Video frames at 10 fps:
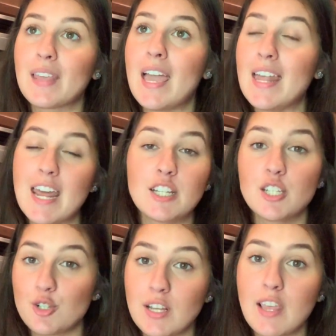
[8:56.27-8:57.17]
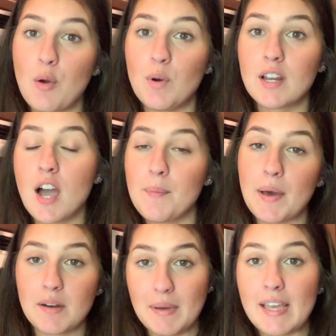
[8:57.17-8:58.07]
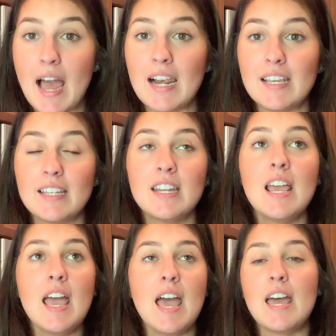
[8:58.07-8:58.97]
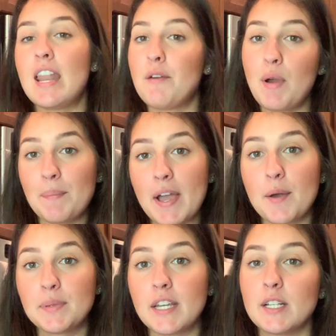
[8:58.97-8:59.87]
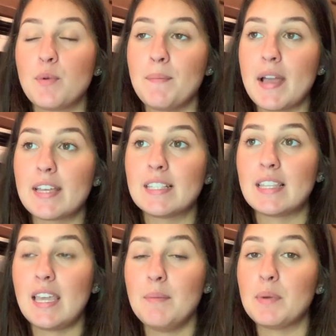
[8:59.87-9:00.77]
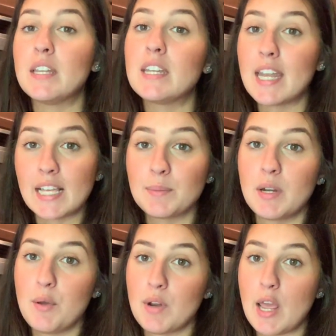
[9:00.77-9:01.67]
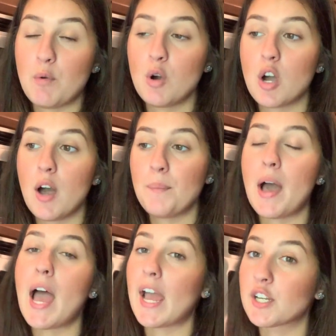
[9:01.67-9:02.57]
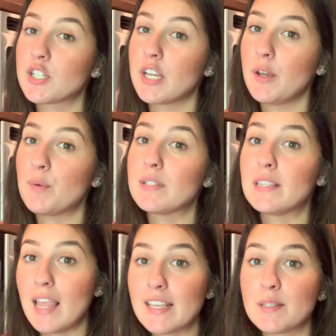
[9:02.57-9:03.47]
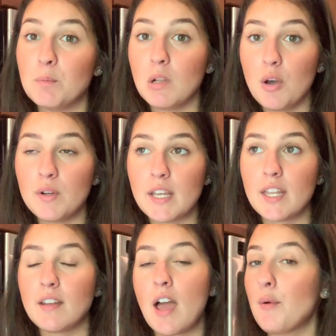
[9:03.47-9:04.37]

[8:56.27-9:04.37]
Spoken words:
And I just drank that 1 cup out of my gallon, and I went back upstairs, went back to sleep. And the next morning when I woke up, I actually was less bloated. I